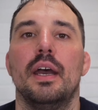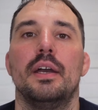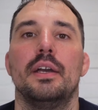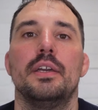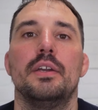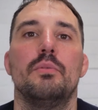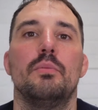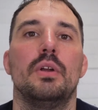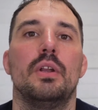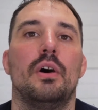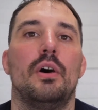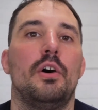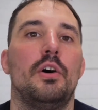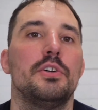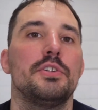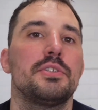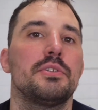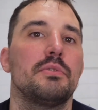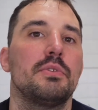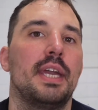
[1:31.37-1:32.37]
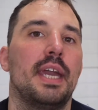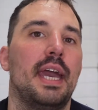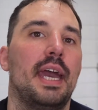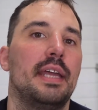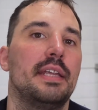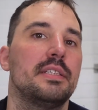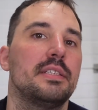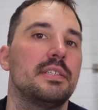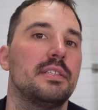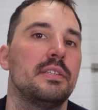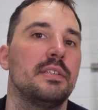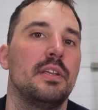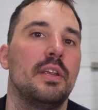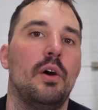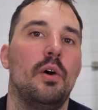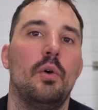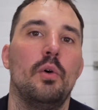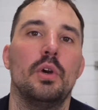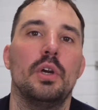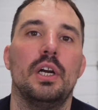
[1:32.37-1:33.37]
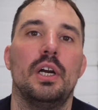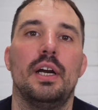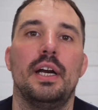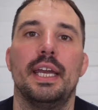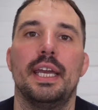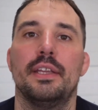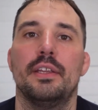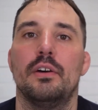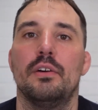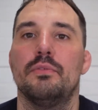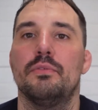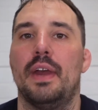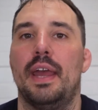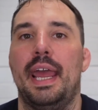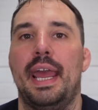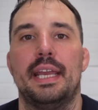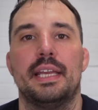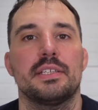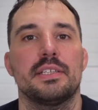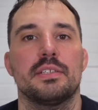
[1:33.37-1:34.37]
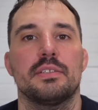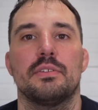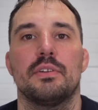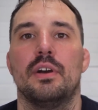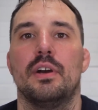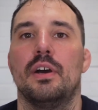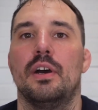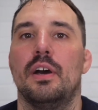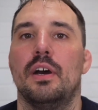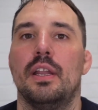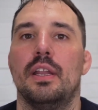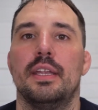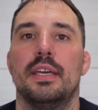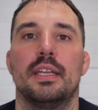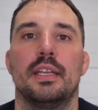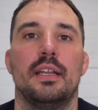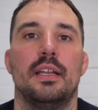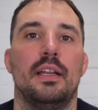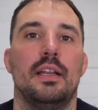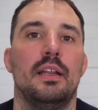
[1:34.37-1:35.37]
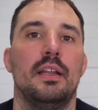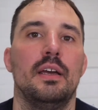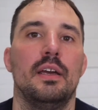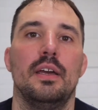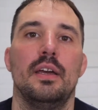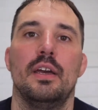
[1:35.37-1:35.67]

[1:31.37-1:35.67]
You will also get no kind of extra little